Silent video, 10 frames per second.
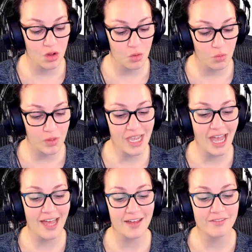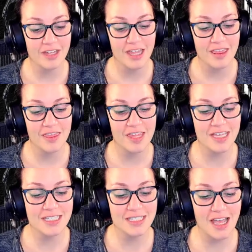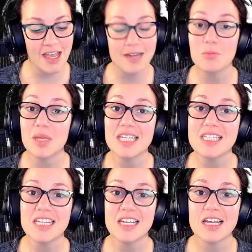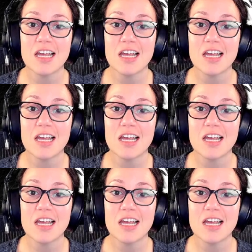we have this side, BD.